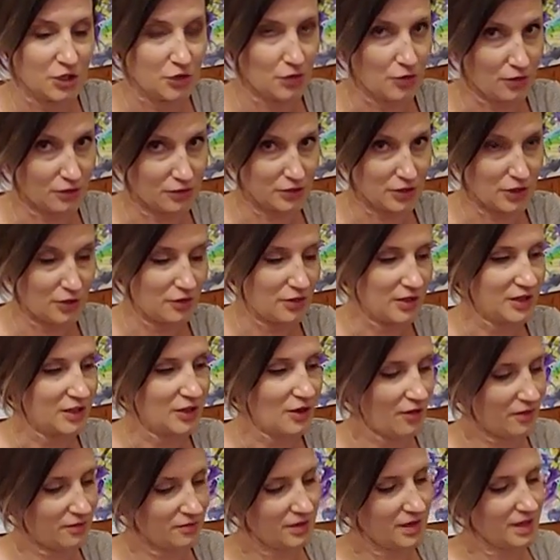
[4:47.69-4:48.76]
You all know that
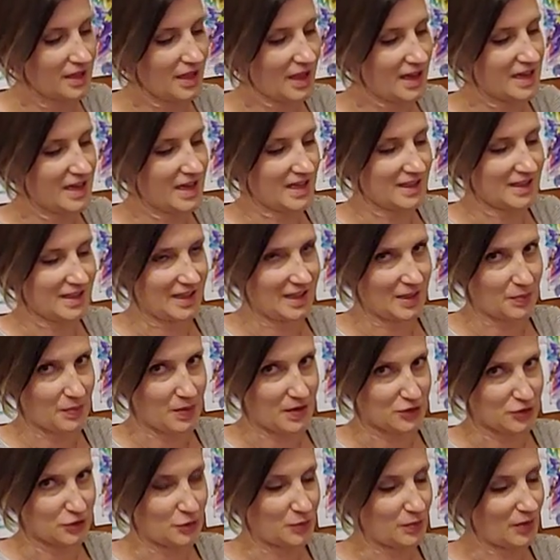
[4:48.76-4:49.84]
Jan Van Eyck has a
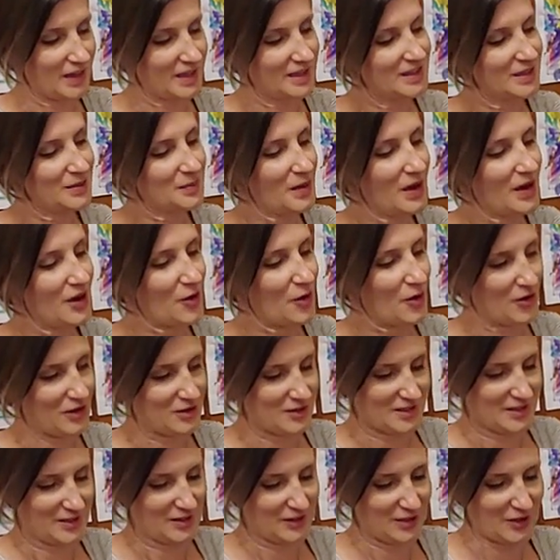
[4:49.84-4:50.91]
special place in my
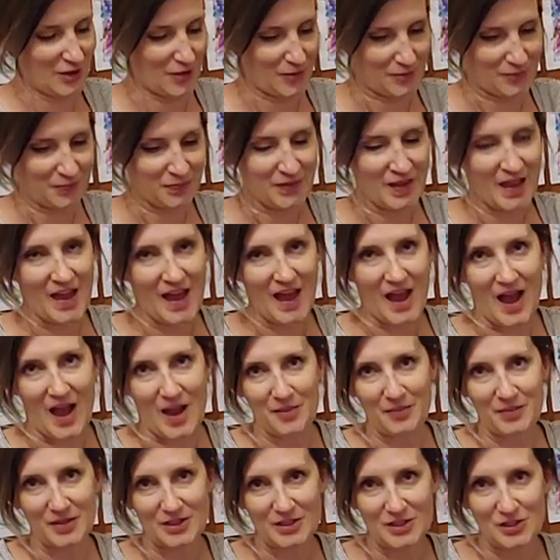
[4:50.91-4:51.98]
heart. So
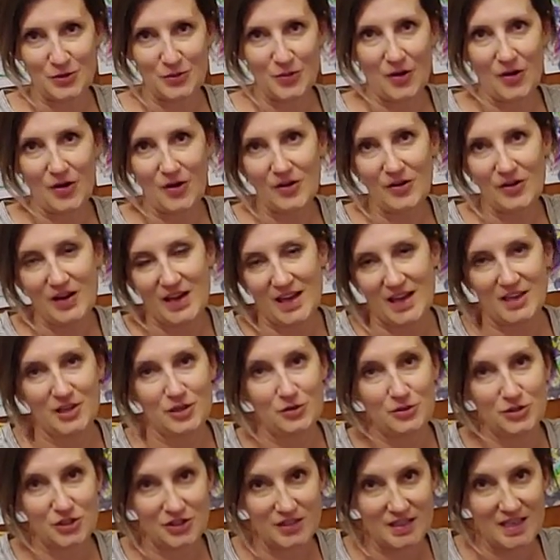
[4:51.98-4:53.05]
I miss you all.
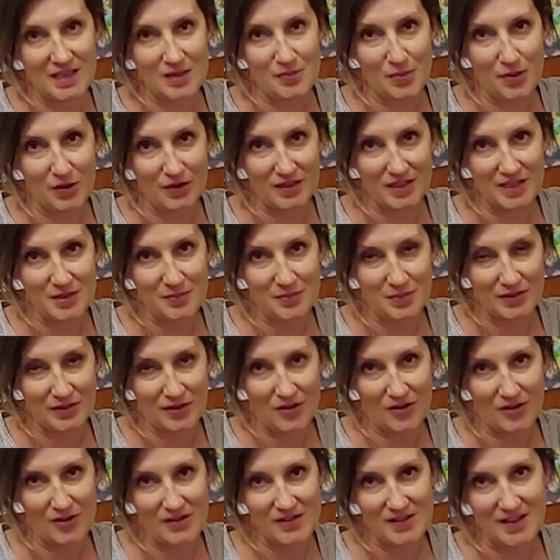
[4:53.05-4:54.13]
You just keep on keeping
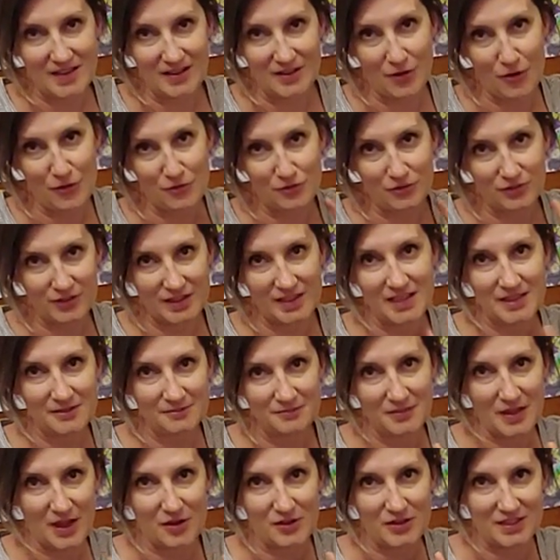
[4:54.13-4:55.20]
on, and hopefully
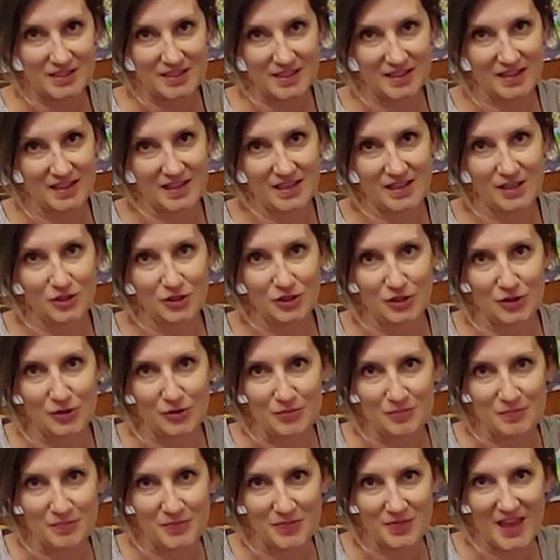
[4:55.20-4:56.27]
I'll get to see you
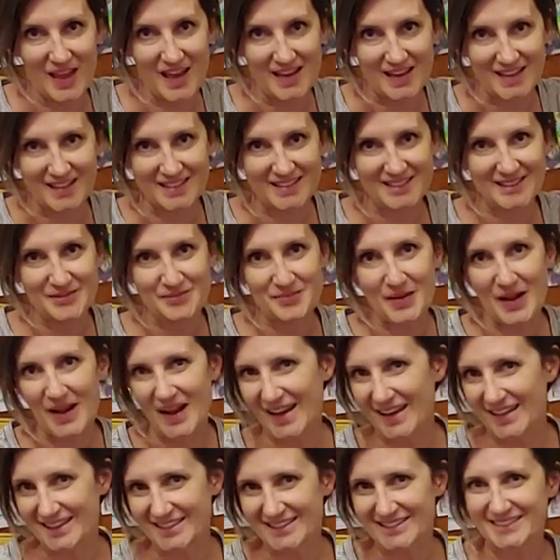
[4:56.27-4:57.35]
soon. Thanks.
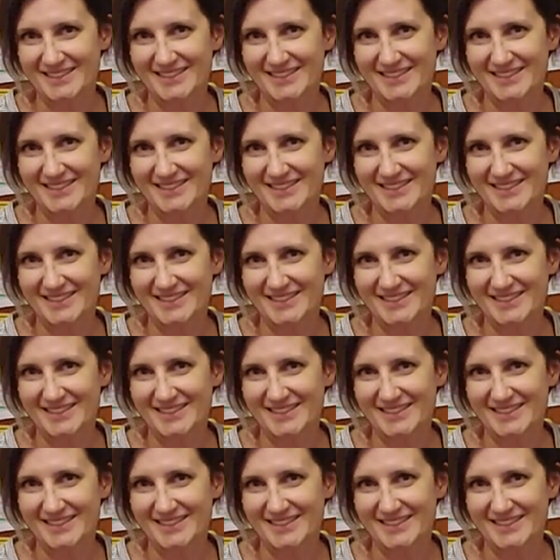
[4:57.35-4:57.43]
Bye.